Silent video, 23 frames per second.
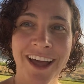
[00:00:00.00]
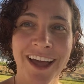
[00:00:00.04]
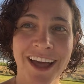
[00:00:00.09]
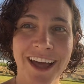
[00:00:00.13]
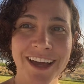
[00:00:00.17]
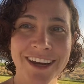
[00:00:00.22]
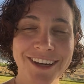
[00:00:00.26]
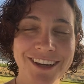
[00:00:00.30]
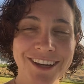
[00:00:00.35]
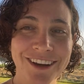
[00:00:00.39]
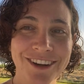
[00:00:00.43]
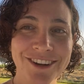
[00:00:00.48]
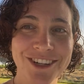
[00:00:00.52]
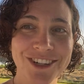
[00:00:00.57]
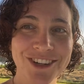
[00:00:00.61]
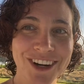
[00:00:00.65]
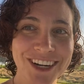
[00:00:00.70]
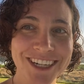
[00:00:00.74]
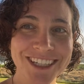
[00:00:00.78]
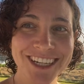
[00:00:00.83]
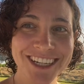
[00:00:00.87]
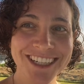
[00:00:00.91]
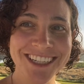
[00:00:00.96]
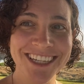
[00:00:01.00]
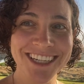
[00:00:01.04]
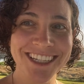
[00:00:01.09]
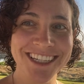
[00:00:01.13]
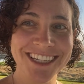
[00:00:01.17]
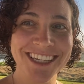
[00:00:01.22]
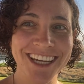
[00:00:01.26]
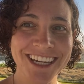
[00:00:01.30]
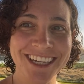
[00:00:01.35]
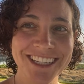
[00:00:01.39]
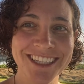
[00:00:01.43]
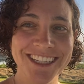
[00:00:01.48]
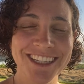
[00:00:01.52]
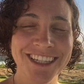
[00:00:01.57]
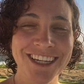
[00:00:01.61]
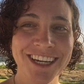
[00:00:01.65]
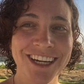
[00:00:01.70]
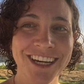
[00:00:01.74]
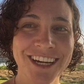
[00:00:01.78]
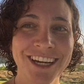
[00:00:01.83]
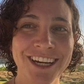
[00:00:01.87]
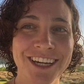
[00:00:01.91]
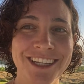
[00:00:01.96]
and to go short distances.
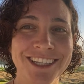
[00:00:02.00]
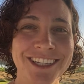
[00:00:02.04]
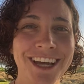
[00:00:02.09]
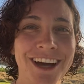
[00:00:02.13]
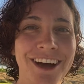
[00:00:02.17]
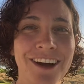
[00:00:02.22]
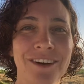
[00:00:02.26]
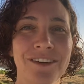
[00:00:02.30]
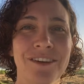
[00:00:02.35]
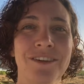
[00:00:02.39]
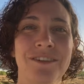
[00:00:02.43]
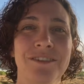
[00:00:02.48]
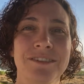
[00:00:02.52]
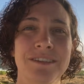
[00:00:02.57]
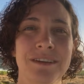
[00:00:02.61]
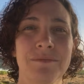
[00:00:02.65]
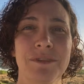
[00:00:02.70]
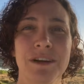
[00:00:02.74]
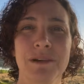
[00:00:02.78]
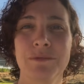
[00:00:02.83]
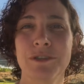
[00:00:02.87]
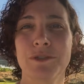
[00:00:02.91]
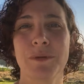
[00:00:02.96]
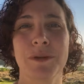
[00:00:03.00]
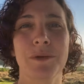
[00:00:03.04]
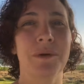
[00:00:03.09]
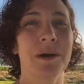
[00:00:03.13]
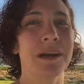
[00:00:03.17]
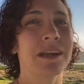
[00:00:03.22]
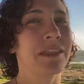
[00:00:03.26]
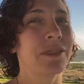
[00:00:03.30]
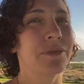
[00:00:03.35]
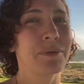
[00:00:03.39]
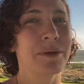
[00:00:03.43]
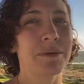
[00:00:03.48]
So somewhere between 1 and 3